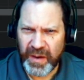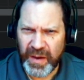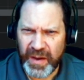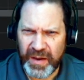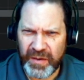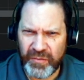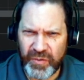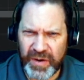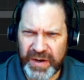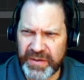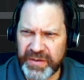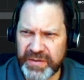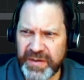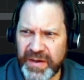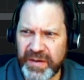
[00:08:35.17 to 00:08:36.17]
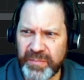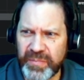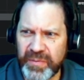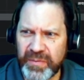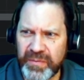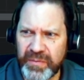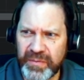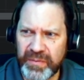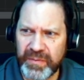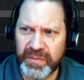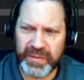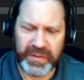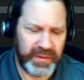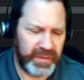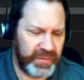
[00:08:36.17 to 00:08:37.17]
And right at the top,
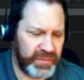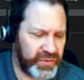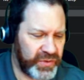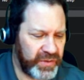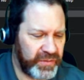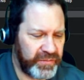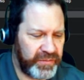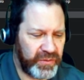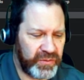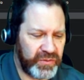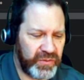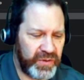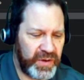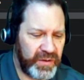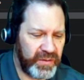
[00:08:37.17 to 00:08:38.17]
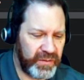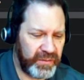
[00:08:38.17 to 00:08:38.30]
just get it filtered out.